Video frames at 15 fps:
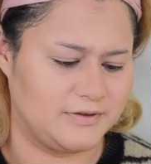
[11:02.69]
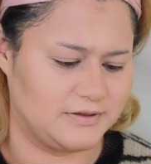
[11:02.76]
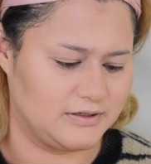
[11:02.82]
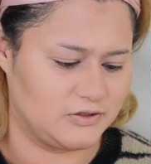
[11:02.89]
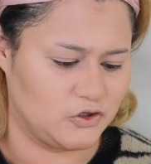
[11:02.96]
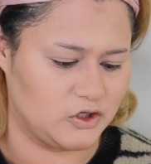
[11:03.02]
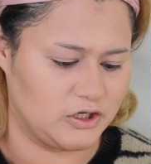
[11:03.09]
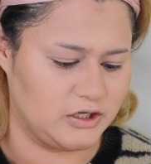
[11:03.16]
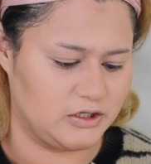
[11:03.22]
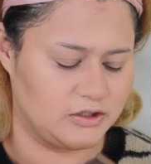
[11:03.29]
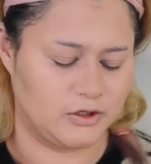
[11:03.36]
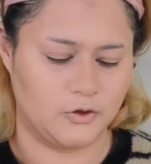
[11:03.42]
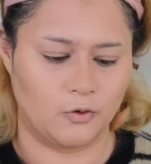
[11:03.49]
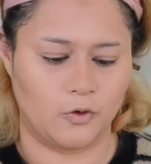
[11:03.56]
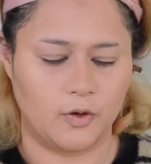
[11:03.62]
This is She's
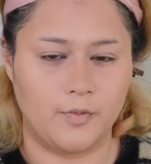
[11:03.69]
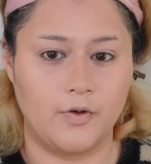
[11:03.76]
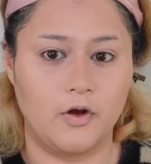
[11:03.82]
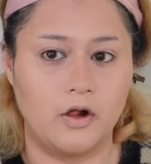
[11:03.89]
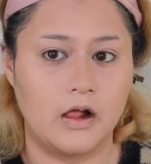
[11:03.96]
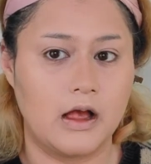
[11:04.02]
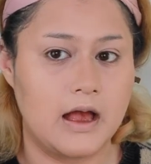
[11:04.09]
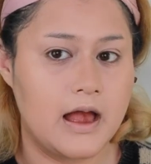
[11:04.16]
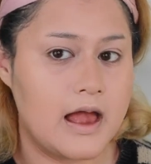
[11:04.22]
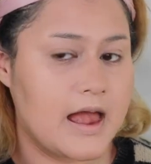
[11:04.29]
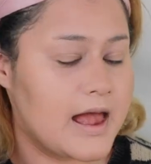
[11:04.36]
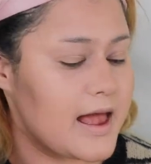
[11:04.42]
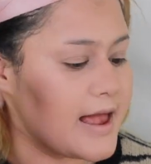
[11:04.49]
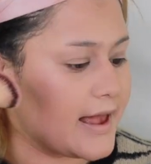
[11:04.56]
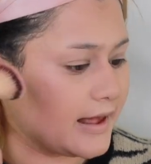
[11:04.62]
Adorable.
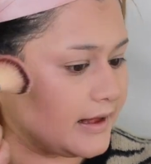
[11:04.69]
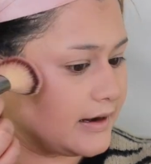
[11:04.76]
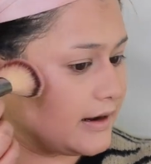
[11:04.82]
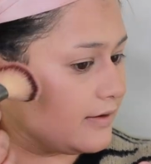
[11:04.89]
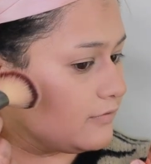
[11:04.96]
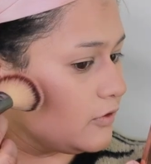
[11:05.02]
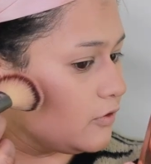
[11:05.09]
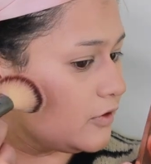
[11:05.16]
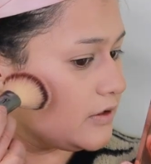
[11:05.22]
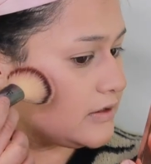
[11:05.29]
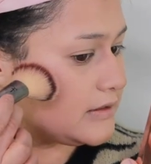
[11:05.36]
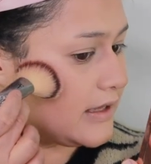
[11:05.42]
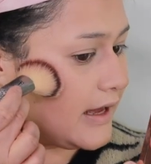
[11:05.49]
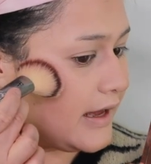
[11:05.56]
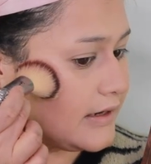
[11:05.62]
And I've
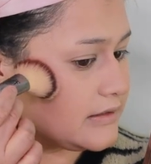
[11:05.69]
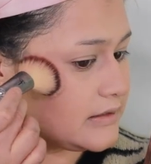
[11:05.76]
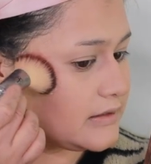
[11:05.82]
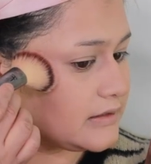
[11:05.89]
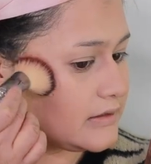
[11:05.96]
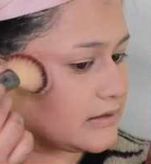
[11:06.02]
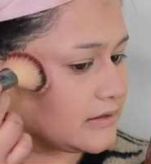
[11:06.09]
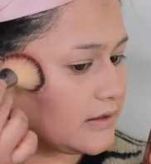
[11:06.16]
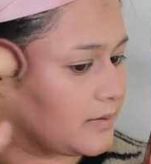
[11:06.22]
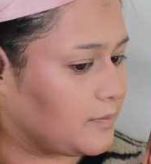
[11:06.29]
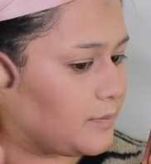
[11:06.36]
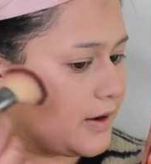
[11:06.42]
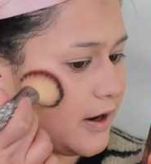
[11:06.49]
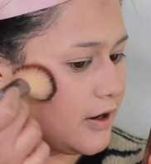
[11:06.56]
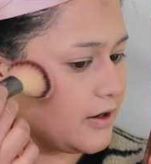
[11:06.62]
noticed that
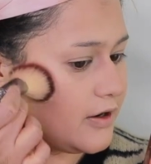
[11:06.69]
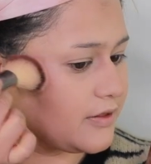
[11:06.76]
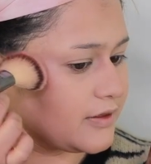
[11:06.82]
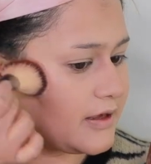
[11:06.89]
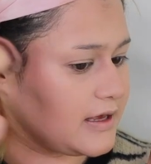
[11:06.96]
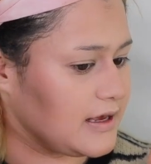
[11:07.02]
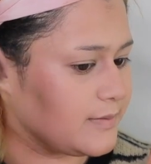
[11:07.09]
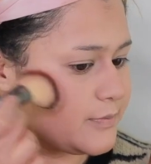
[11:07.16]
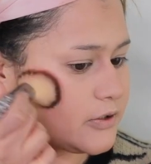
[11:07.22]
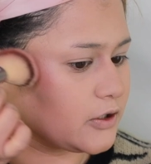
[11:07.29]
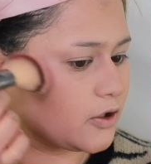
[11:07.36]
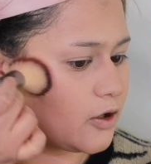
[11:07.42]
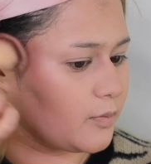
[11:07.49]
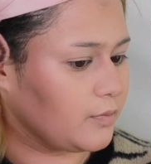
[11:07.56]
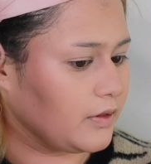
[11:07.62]
Meredith keeps
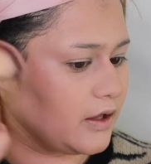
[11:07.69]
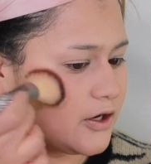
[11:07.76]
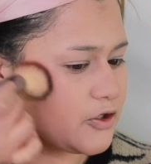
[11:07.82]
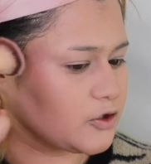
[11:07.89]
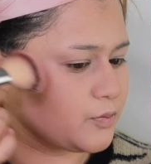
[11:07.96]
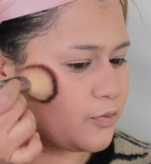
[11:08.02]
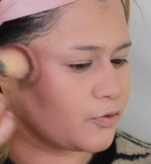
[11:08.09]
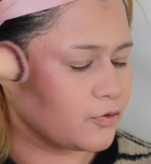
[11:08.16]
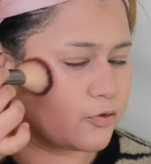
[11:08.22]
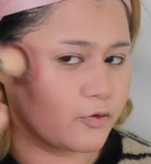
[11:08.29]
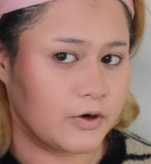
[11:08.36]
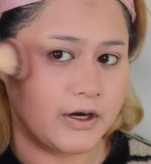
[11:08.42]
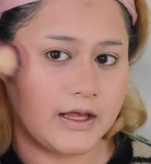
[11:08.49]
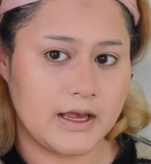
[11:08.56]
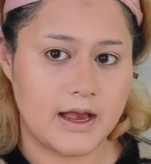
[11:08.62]
her blush
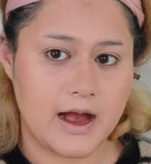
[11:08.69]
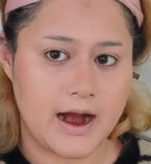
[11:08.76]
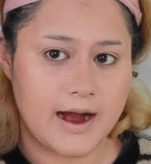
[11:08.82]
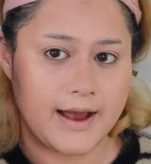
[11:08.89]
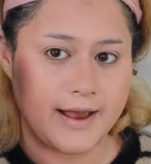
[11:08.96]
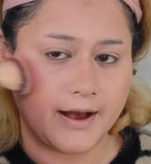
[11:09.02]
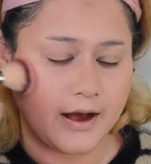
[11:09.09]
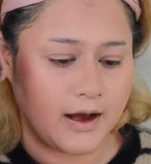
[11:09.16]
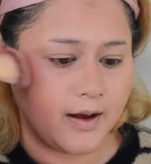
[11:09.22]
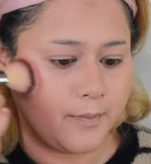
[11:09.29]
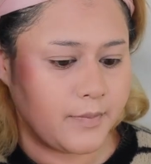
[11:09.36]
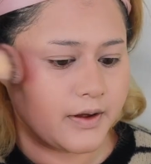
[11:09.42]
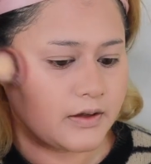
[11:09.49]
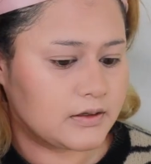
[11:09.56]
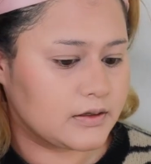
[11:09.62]
pretty high
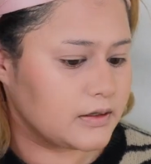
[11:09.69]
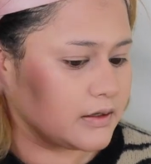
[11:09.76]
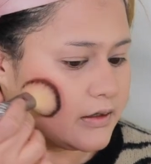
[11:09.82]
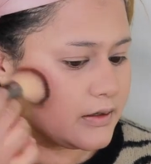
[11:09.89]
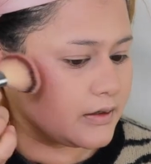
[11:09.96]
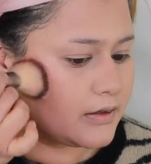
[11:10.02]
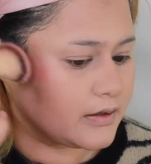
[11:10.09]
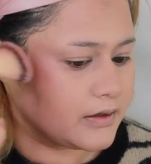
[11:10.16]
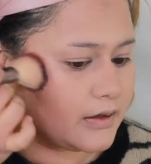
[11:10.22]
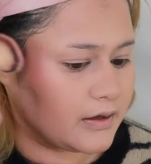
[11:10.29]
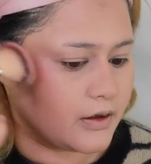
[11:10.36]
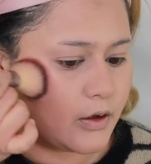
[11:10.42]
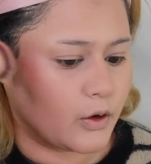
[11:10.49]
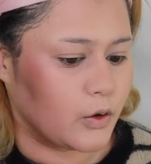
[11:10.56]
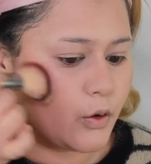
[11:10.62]
up,
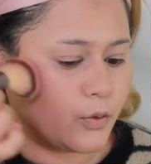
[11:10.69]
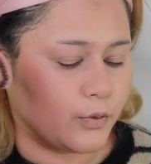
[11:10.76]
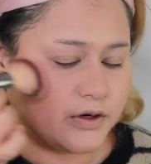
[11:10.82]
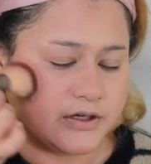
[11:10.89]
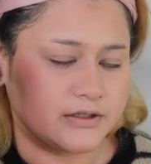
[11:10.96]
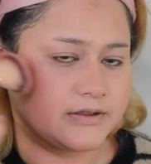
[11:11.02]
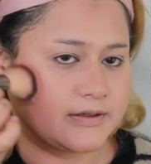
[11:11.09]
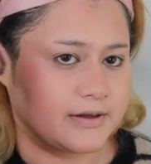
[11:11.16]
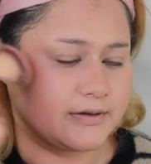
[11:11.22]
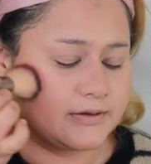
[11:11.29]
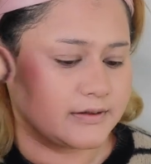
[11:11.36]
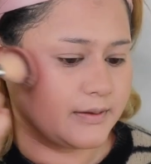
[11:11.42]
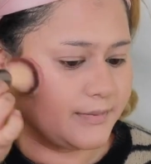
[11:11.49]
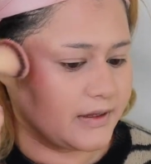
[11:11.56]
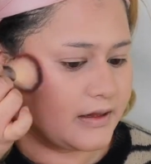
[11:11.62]
which is
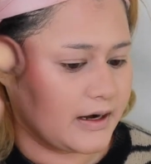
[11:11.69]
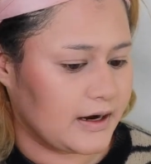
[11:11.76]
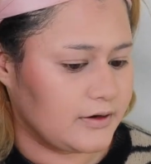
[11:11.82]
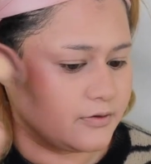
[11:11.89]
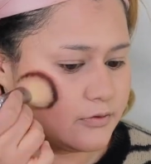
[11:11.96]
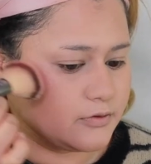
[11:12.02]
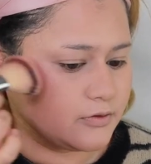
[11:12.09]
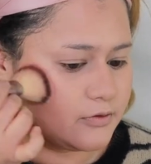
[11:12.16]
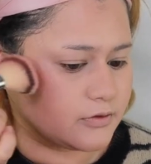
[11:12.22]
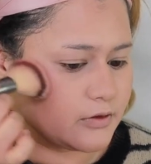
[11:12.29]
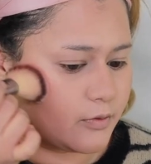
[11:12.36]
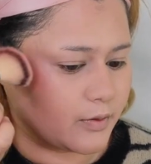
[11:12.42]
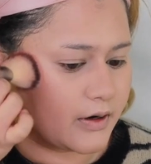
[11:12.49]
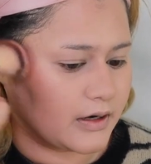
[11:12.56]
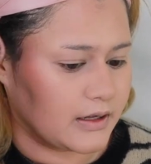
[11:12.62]
something that I do too.
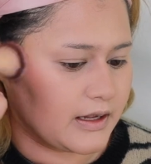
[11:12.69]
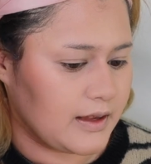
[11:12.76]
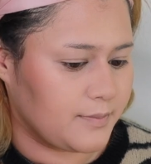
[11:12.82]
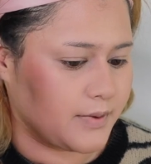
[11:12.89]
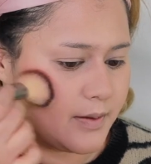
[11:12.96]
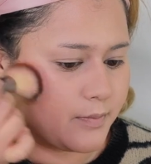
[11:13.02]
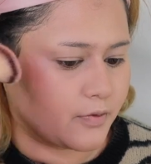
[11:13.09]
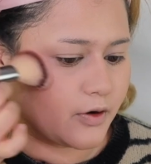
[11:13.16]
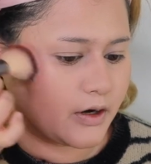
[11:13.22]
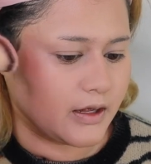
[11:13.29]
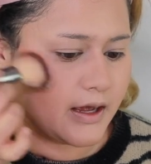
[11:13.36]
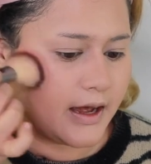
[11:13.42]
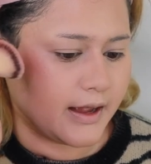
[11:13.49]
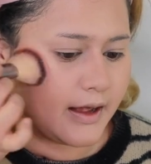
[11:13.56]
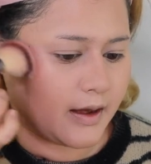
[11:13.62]
So we're gonna keep it pretty
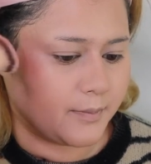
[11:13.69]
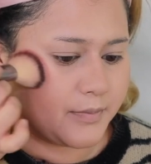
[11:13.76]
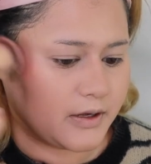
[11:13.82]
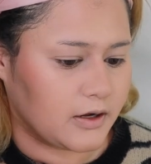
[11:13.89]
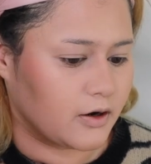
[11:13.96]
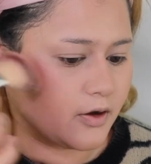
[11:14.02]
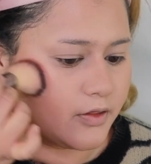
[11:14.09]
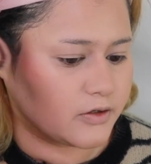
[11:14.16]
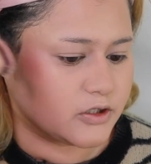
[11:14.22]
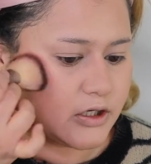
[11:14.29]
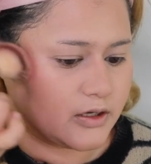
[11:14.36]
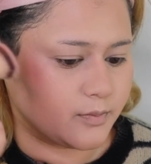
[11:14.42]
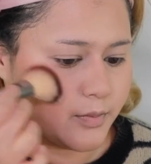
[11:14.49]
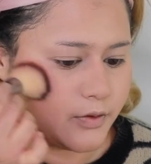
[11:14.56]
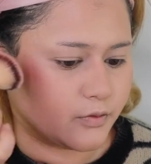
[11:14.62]
high up here on the
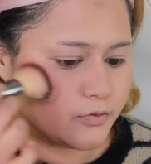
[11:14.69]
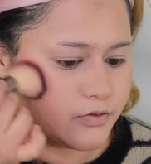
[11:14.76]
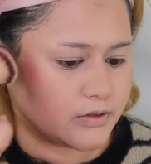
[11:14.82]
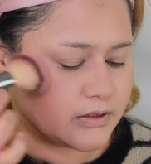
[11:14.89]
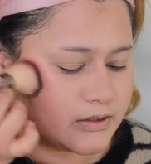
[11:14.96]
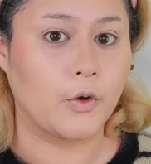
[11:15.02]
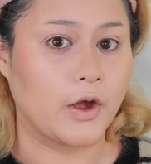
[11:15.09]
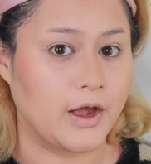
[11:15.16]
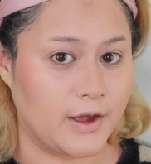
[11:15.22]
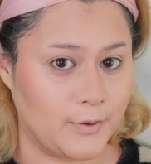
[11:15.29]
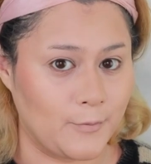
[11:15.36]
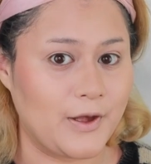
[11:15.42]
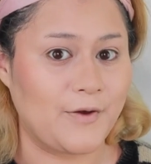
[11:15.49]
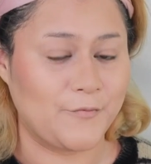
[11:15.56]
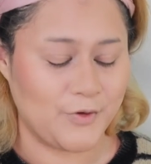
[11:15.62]
cheekbones. Okay,
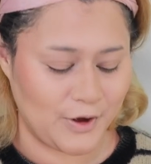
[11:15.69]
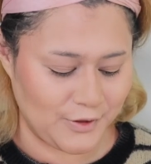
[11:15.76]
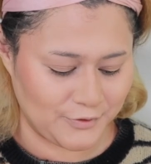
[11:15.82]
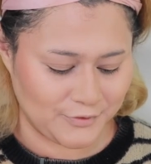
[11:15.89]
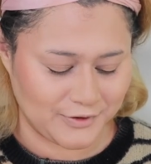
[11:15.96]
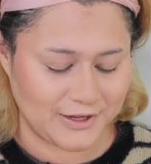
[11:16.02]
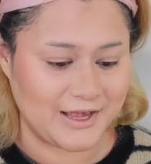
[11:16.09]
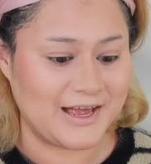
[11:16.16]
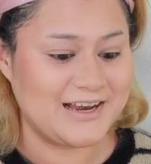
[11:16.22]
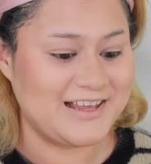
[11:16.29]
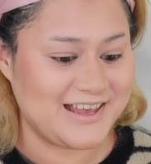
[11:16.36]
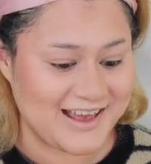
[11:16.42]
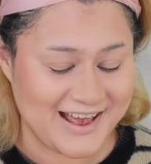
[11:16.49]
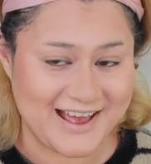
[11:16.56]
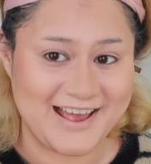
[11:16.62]
we have color
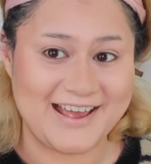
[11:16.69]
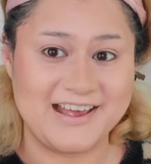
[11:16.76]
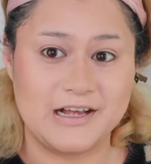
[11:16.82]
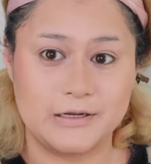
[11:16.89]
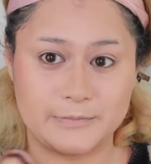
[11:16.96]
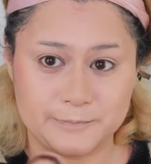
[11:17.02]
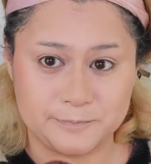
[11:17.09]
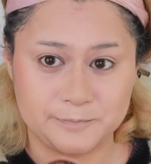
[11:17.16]
again, yay.